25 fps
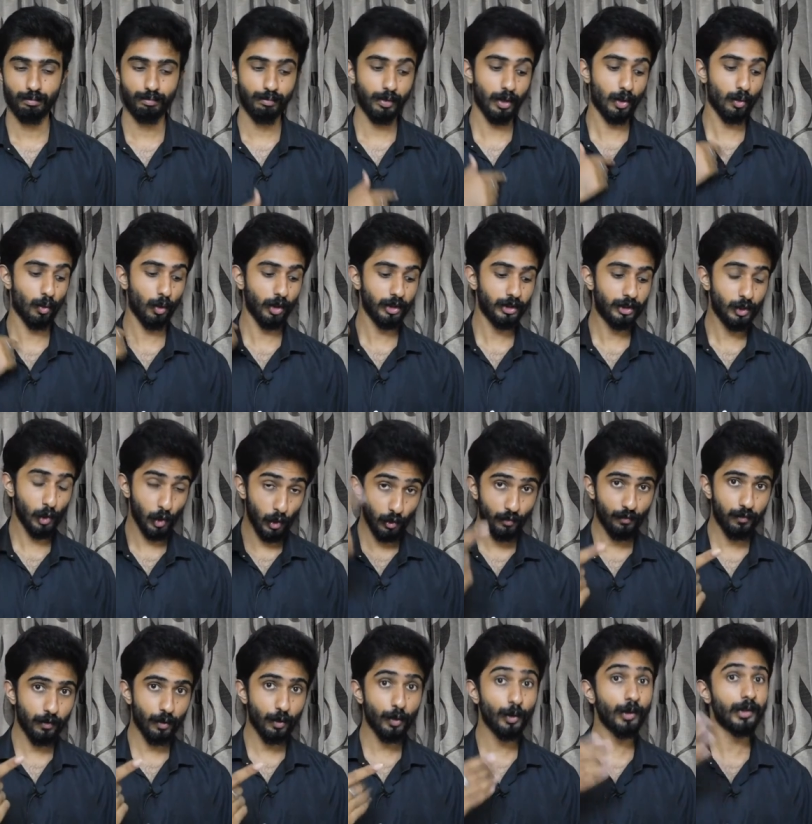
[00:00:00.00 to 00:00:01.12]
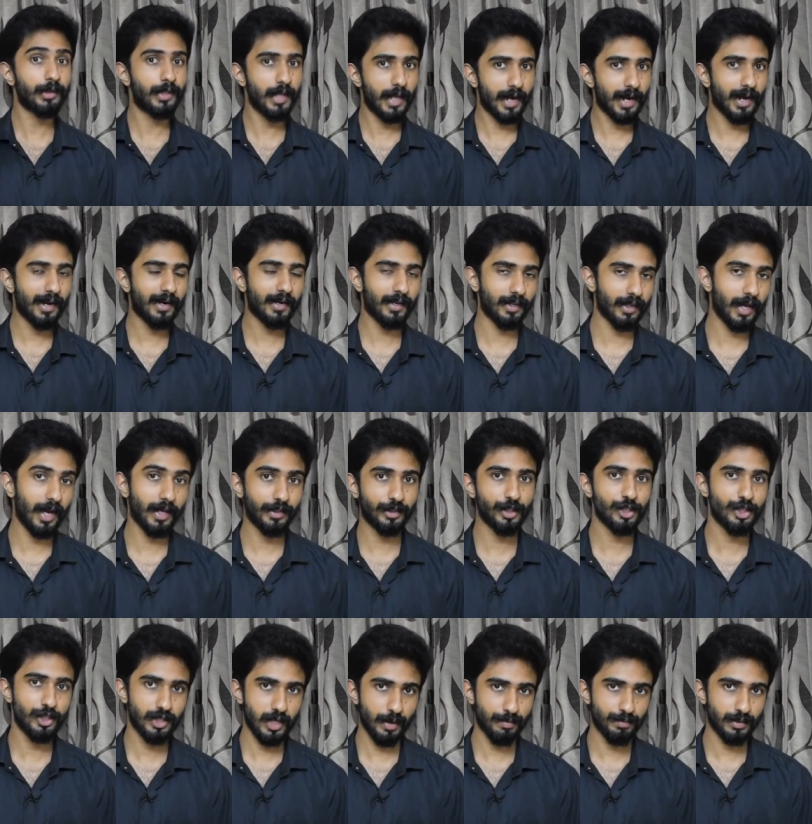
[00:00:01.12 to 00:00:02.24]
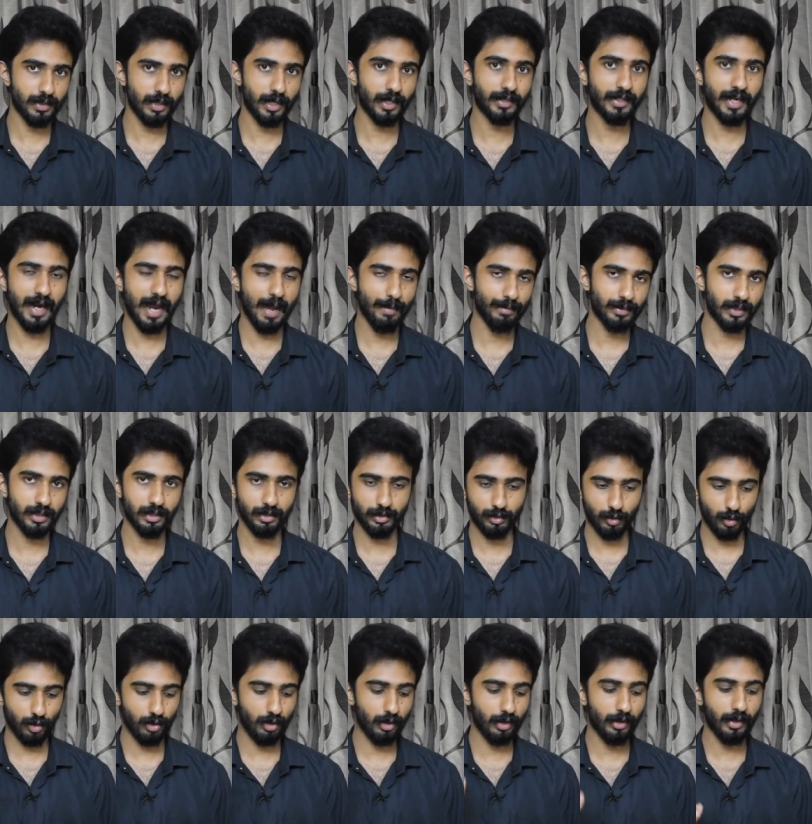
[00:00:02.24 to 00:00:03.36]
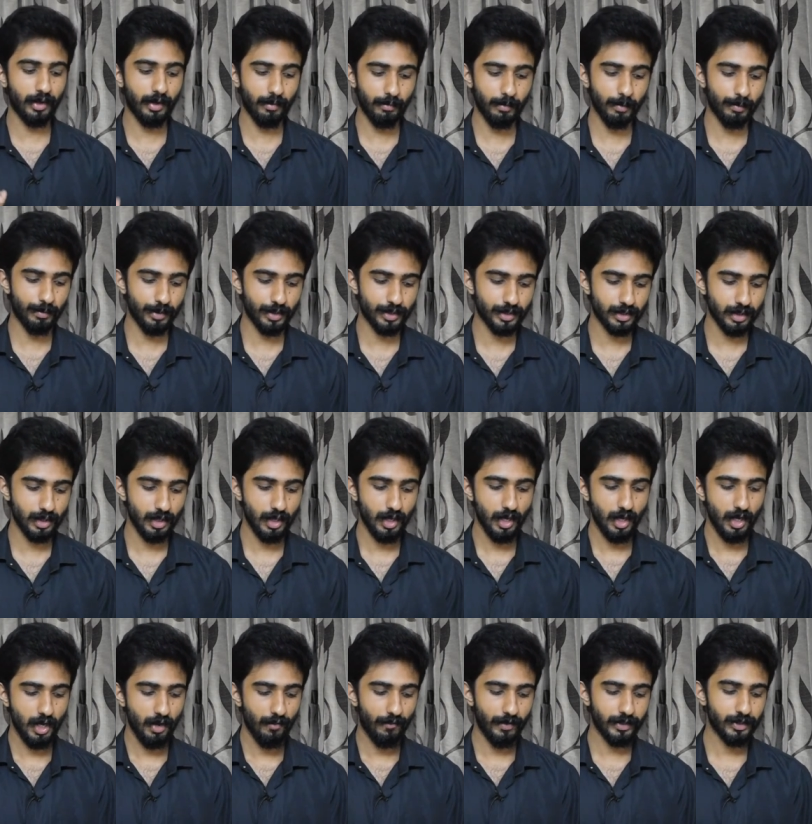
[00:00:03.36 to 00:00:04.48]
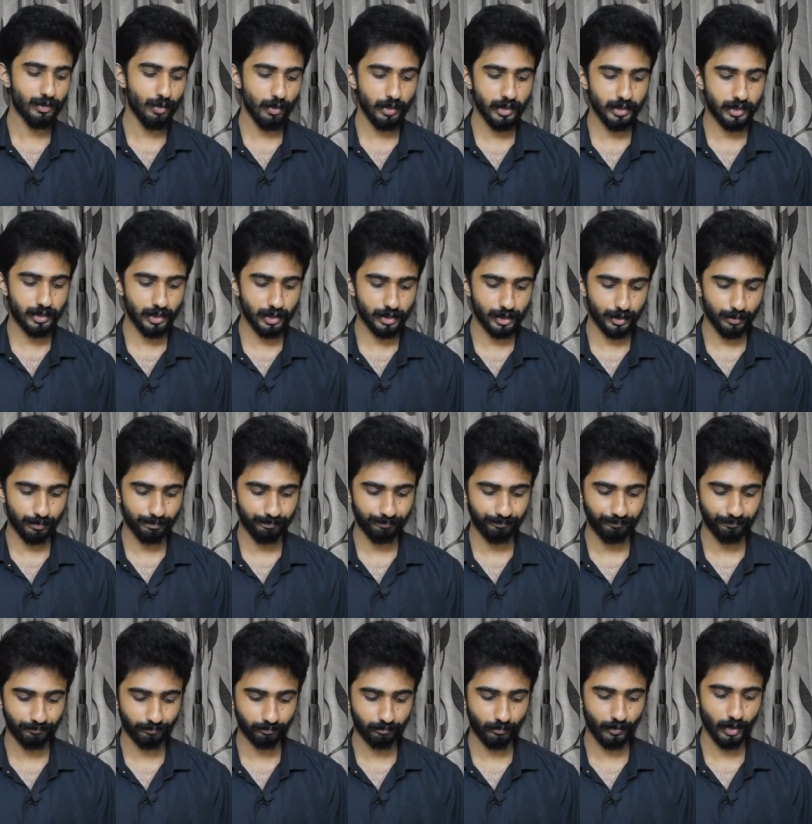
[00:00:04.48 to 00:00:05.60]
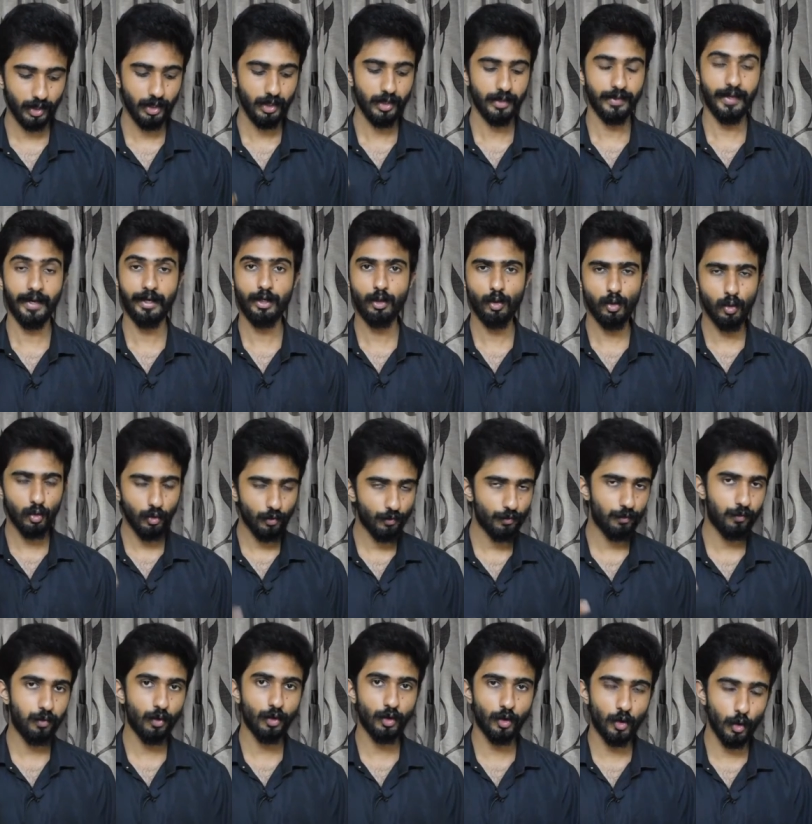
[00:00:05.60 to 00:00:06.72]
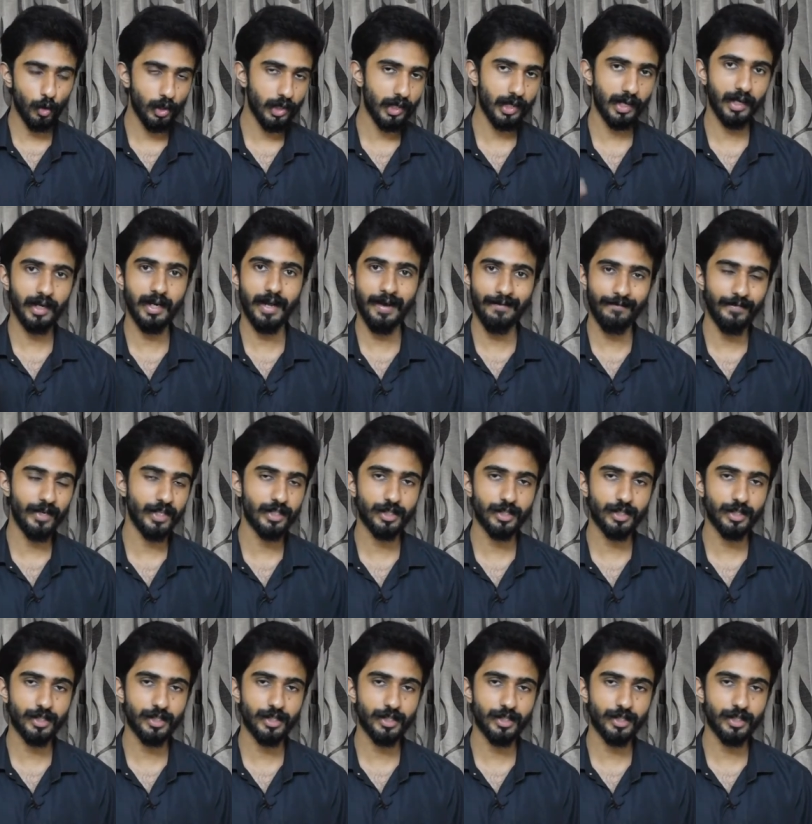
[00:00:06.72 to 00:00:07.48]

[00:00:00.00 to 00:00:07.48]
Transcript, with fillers: But once you look for good, there are other steps, other habits. So remember this. First one is this. that you look for good in every